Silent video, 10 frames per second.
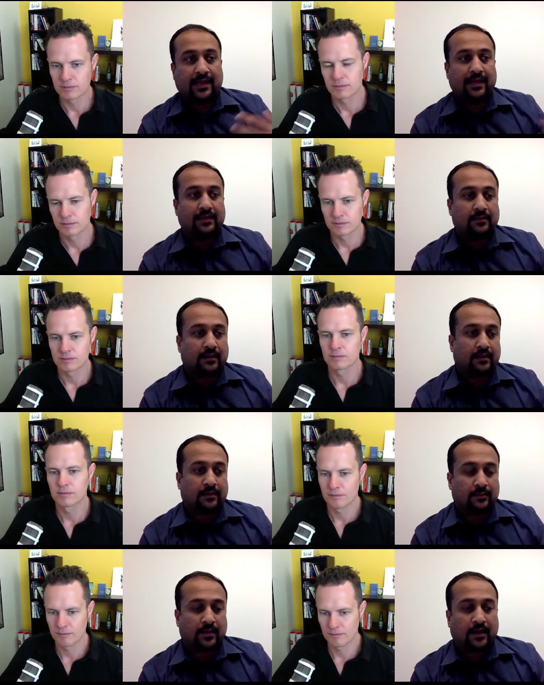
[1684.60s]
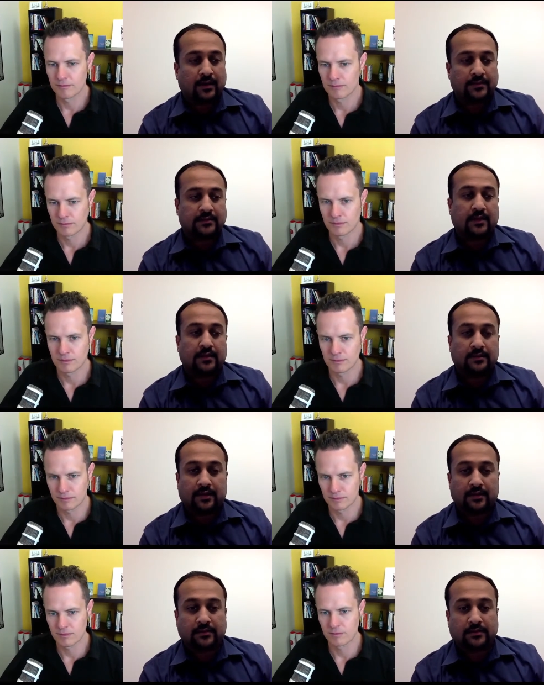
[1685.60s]
Speaker 1: hey, uh, we hired this
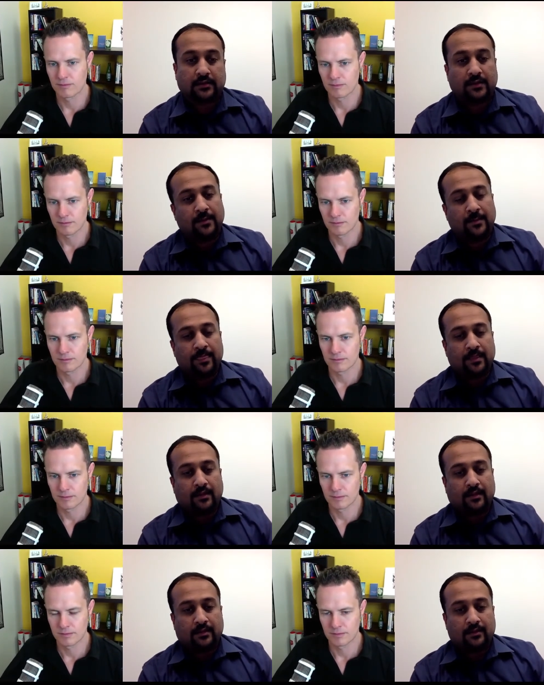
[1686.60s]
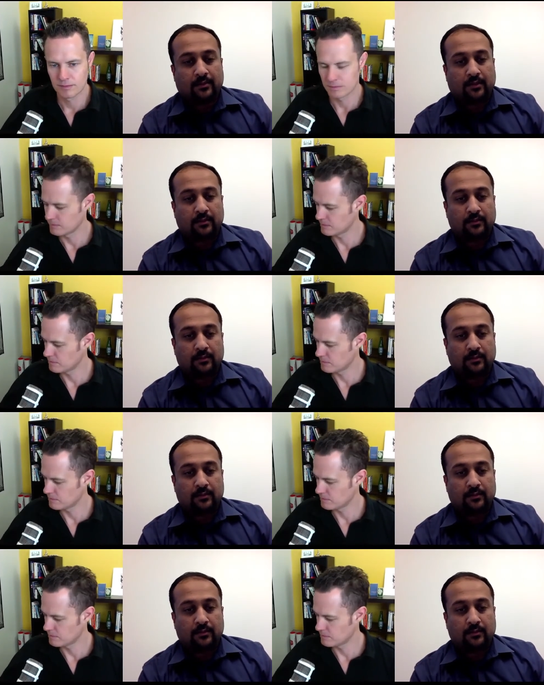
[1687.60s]
contractor. Uh, or